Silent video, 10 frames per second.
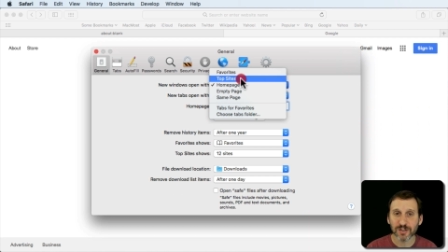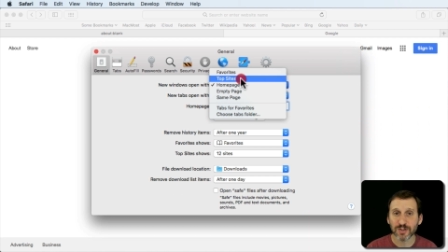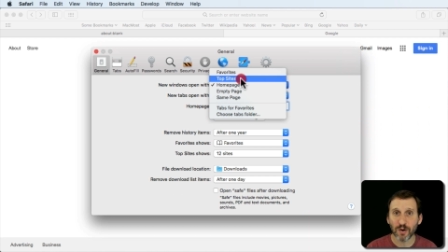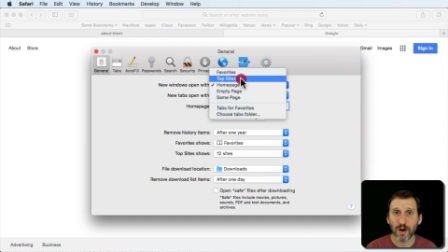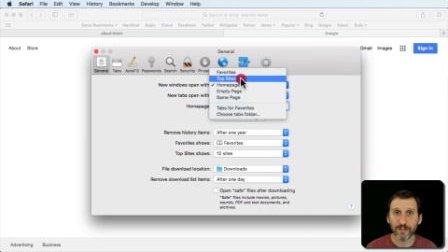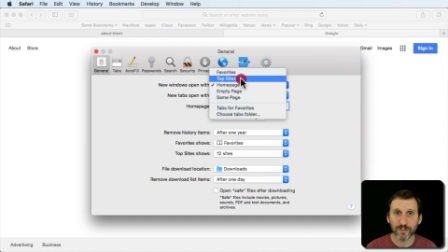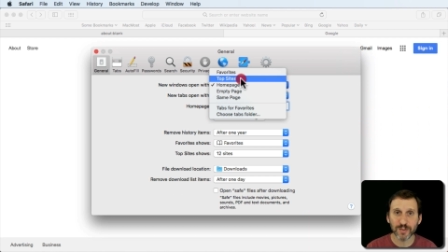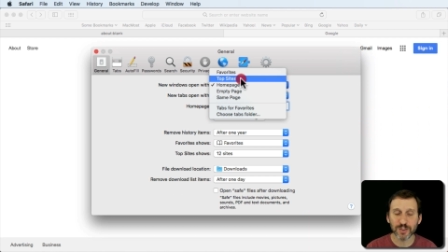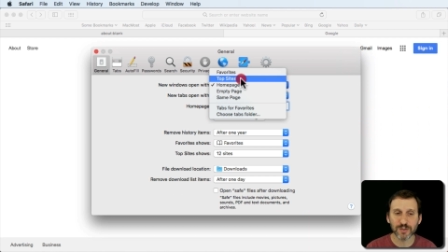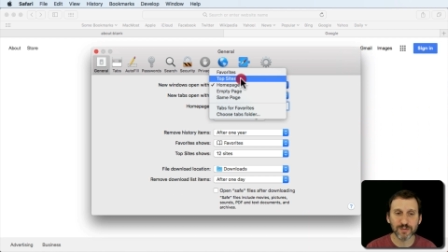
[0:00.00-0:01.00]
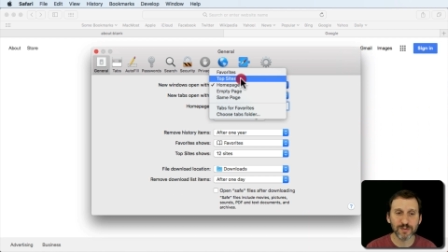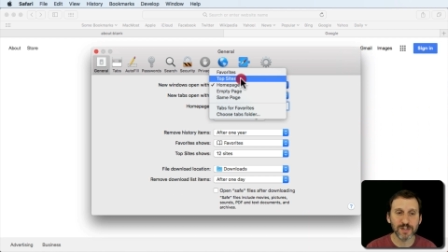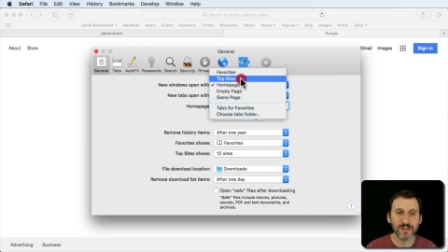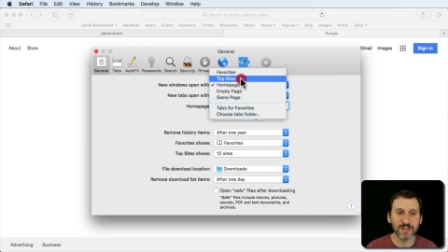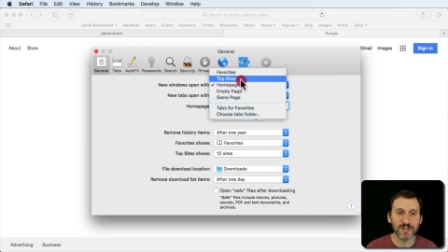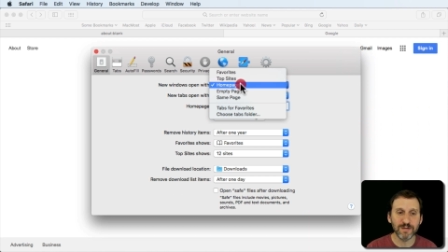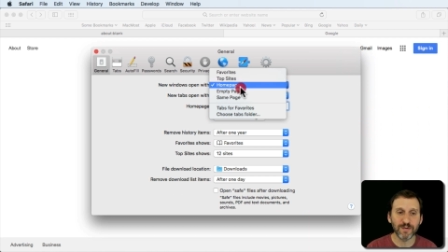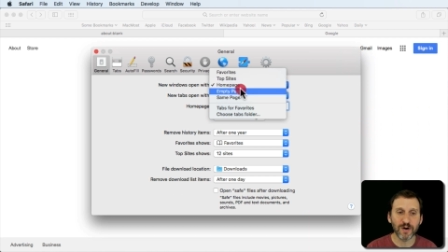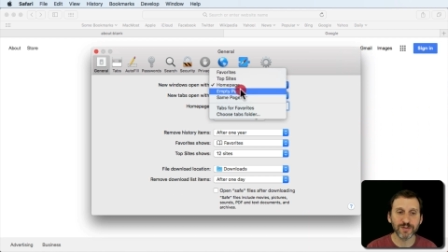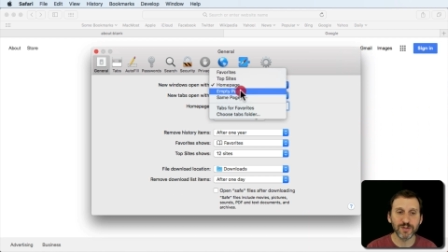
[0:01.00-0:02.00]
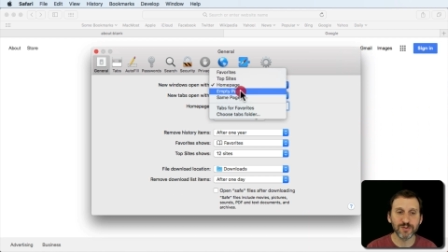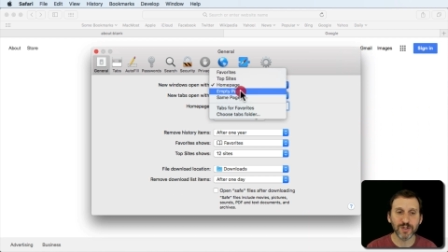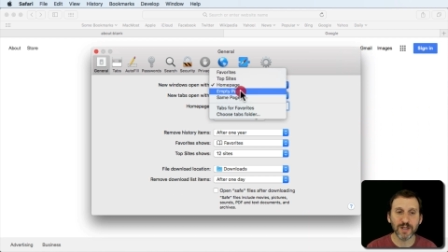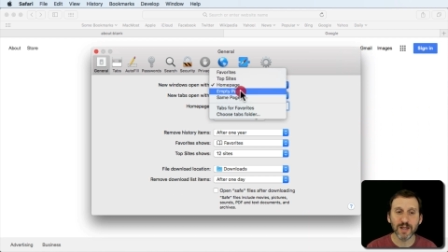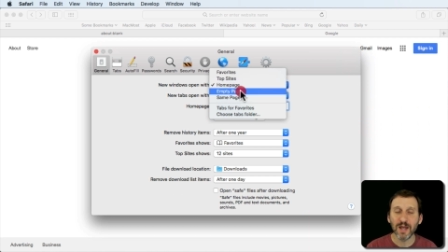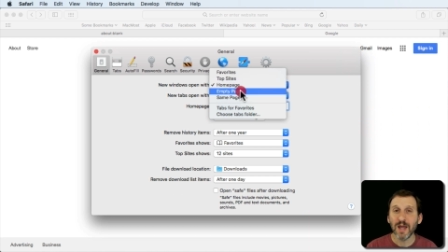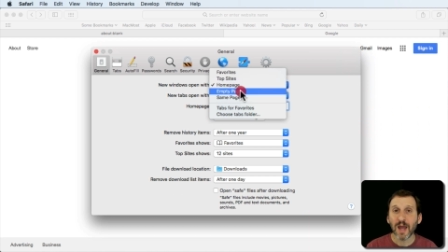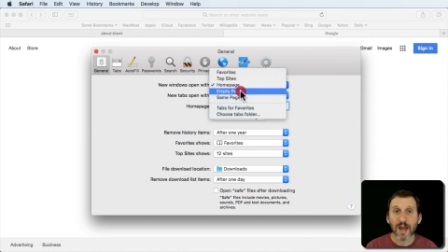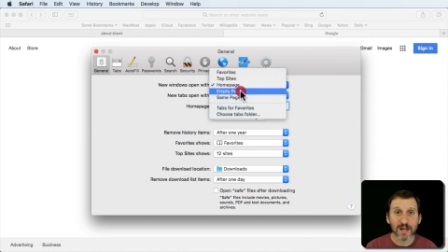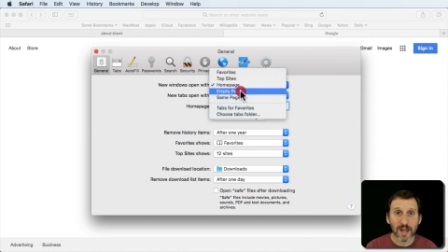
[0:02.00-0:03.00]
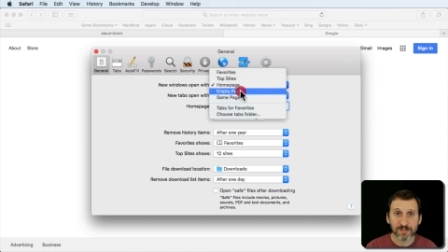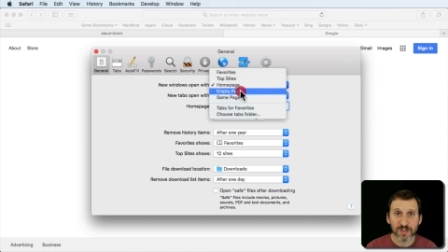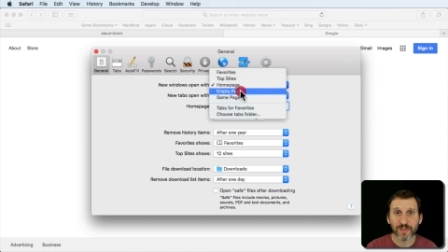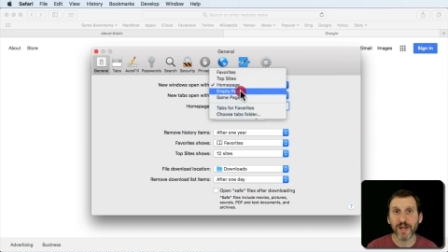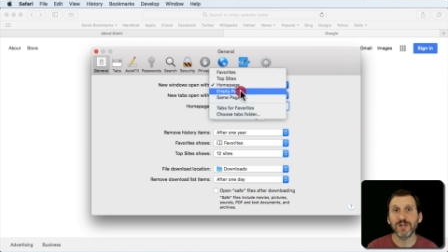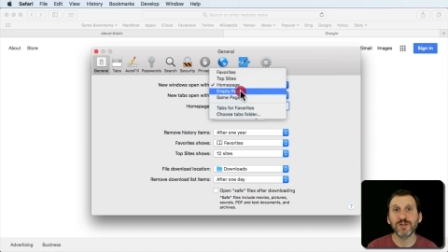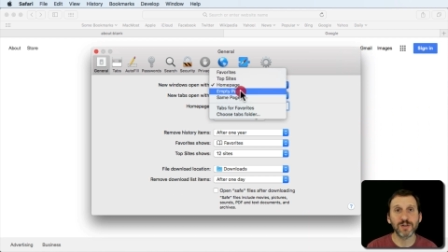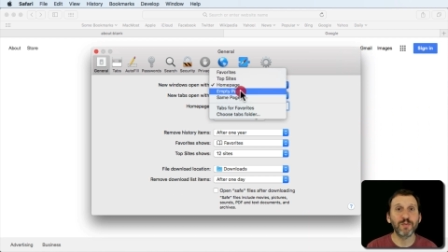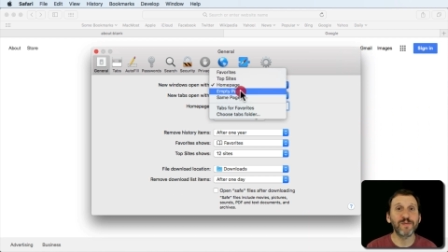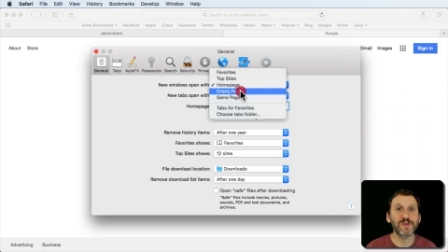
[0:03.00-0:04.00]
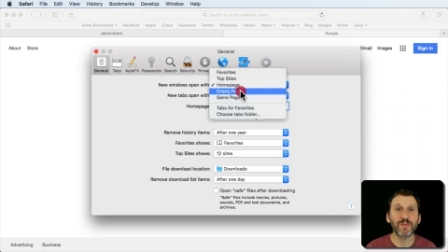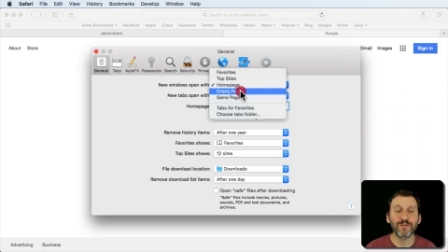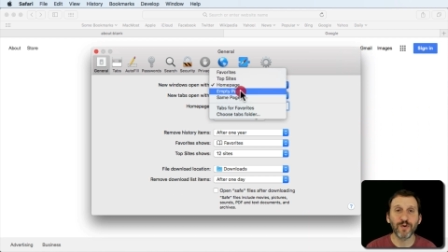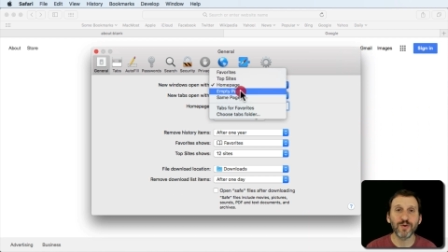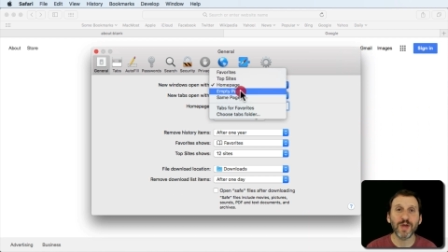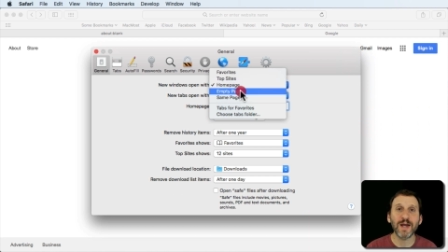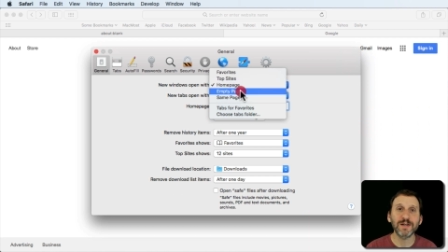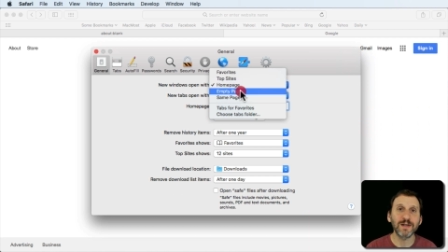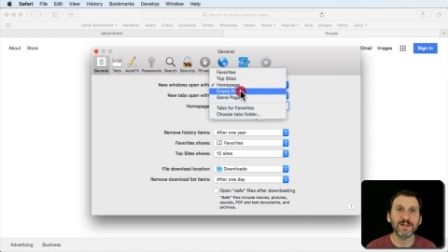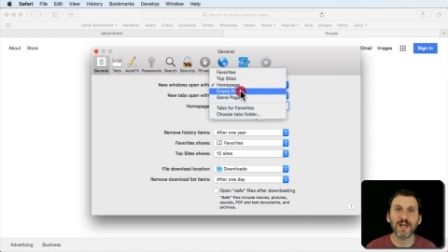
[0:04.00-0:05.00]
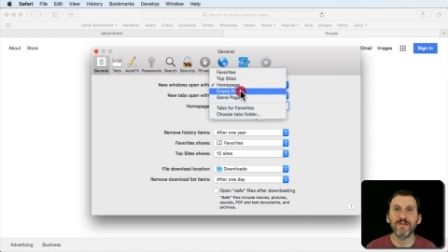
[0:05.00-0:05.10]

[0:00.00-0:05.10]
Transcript: show up, which is, is the default usually. An empty page, some of us prefer that instead